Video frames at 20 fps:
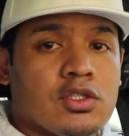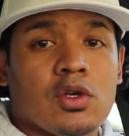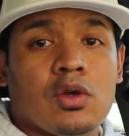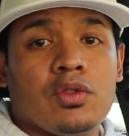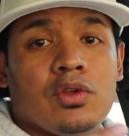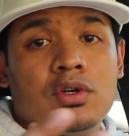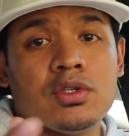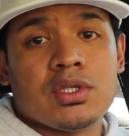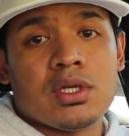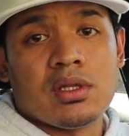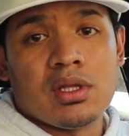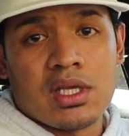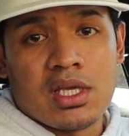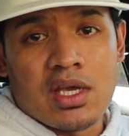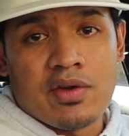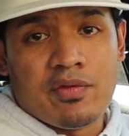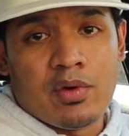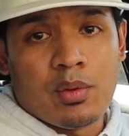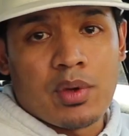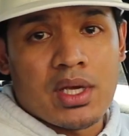So those are the
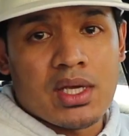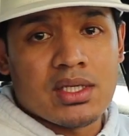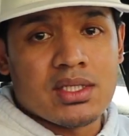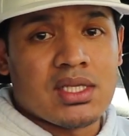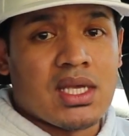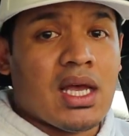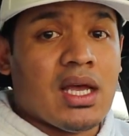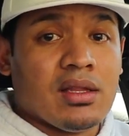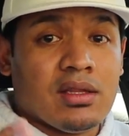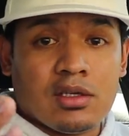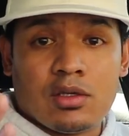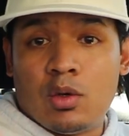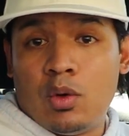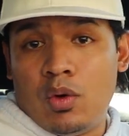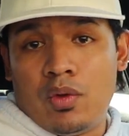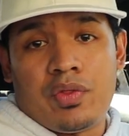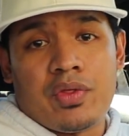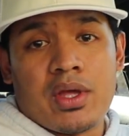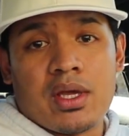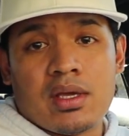giveaways. The
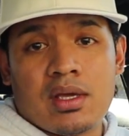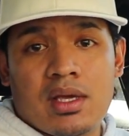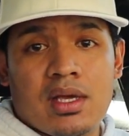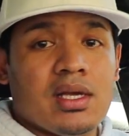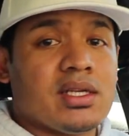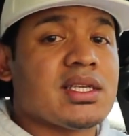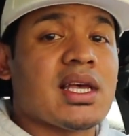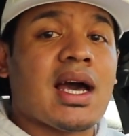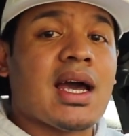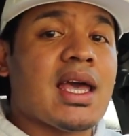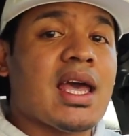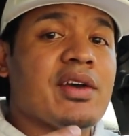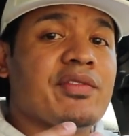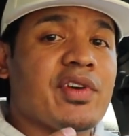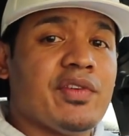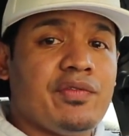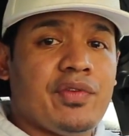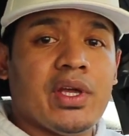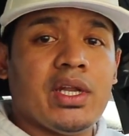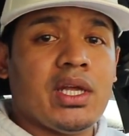cool thing is I have
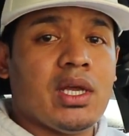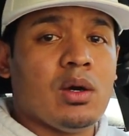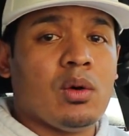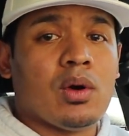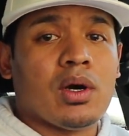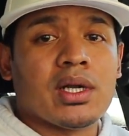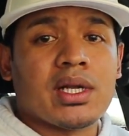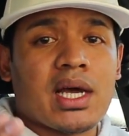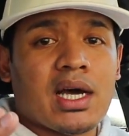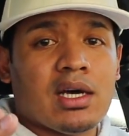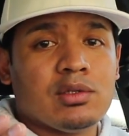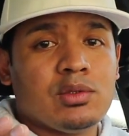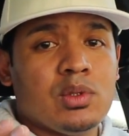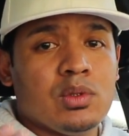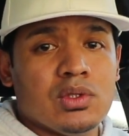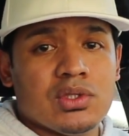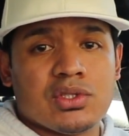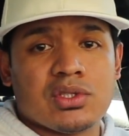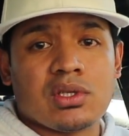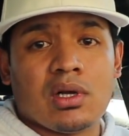a video on how
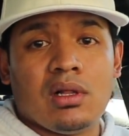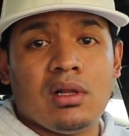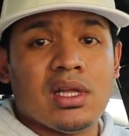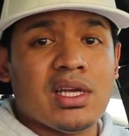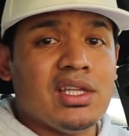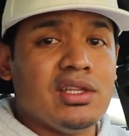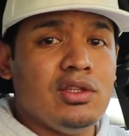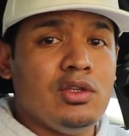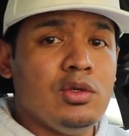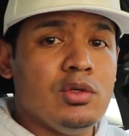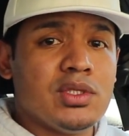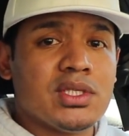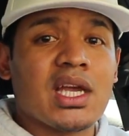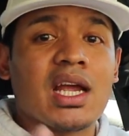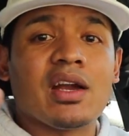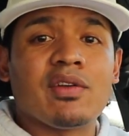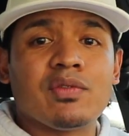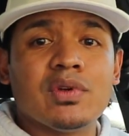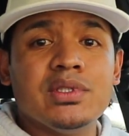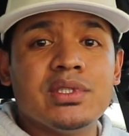to install and use
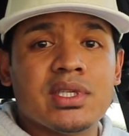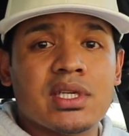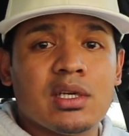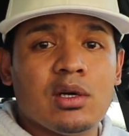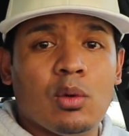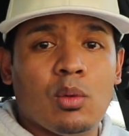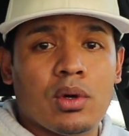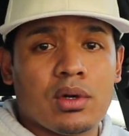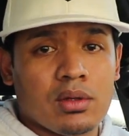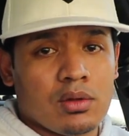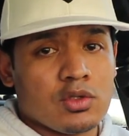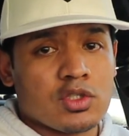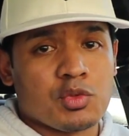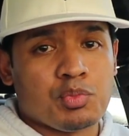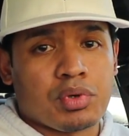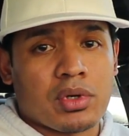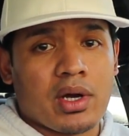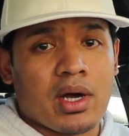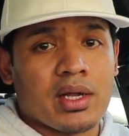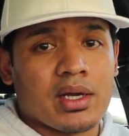every single one of those
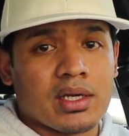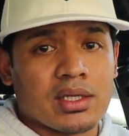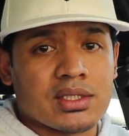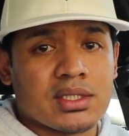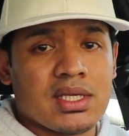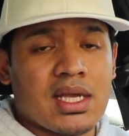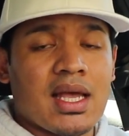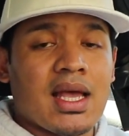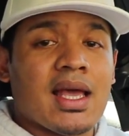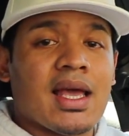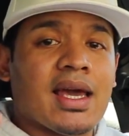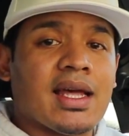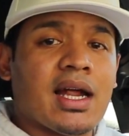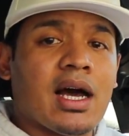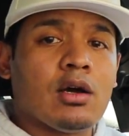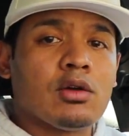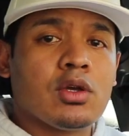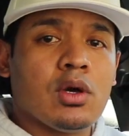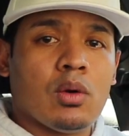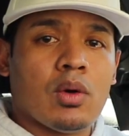products, and
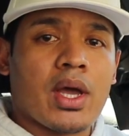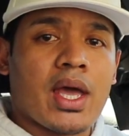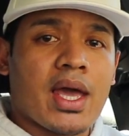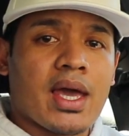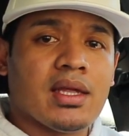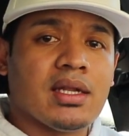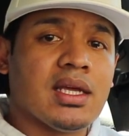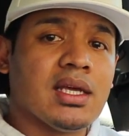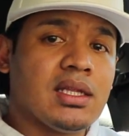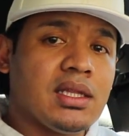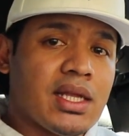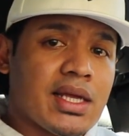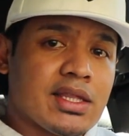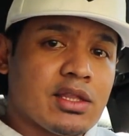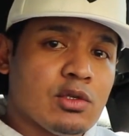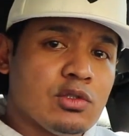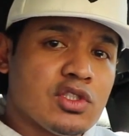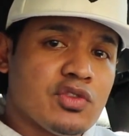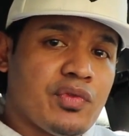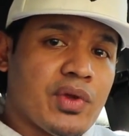I'll go ahead and link
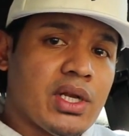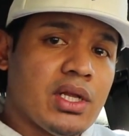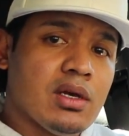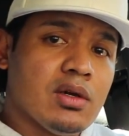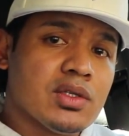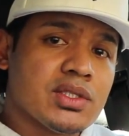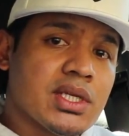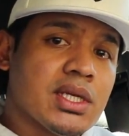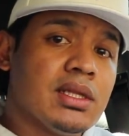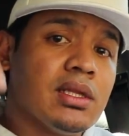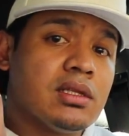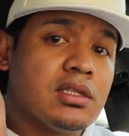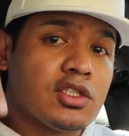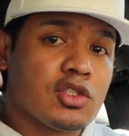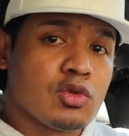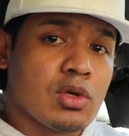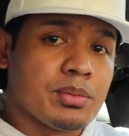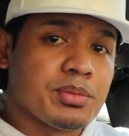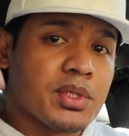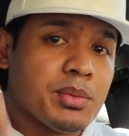those videos in the
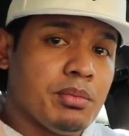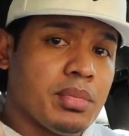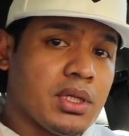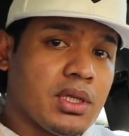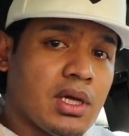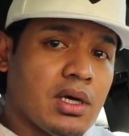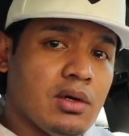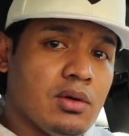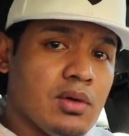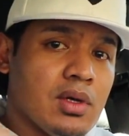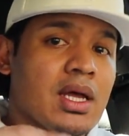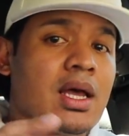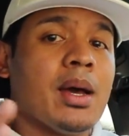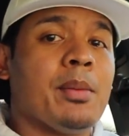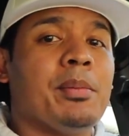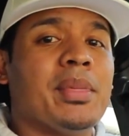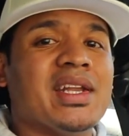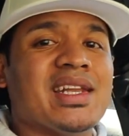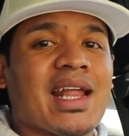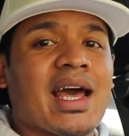description below.
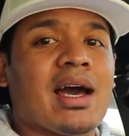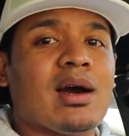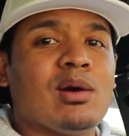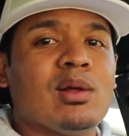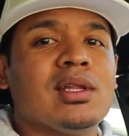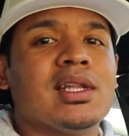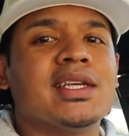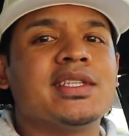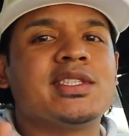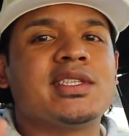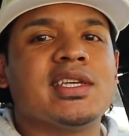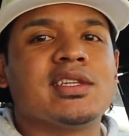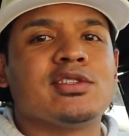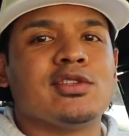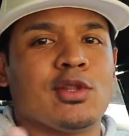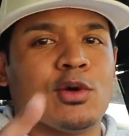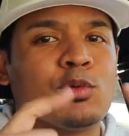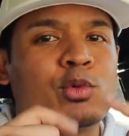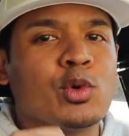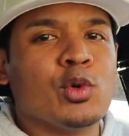But now let's get
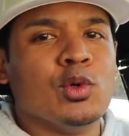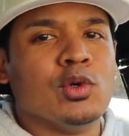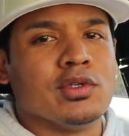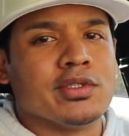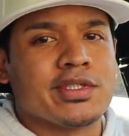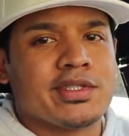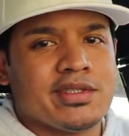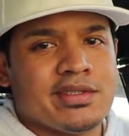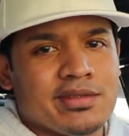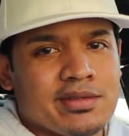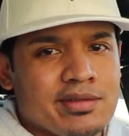to the rules.